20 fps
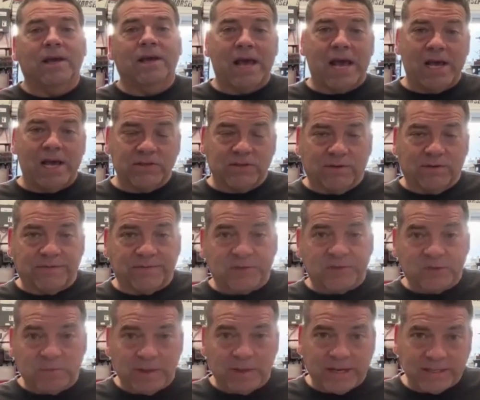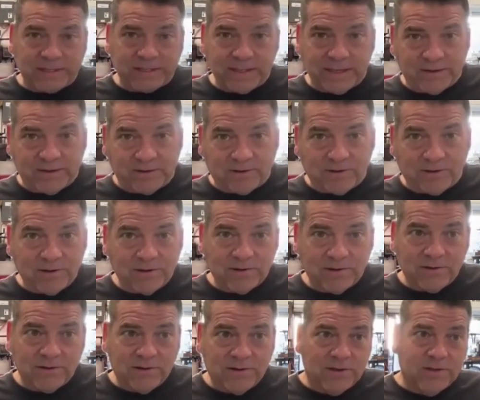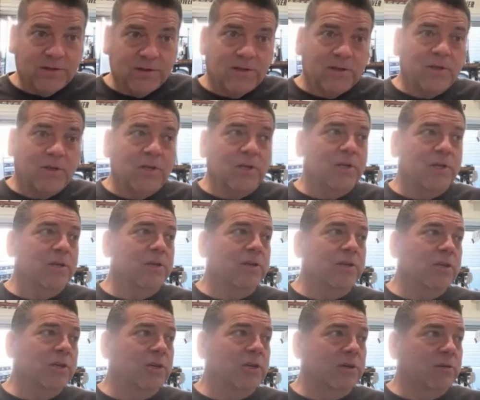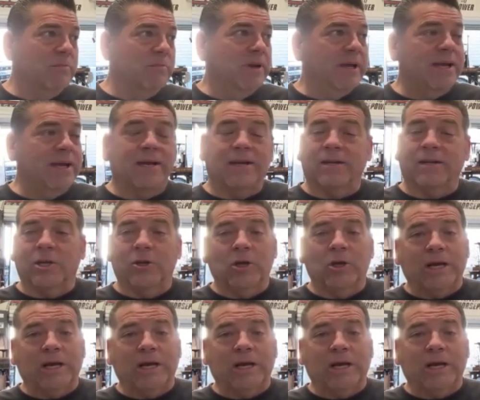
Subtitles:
as a spectator, man,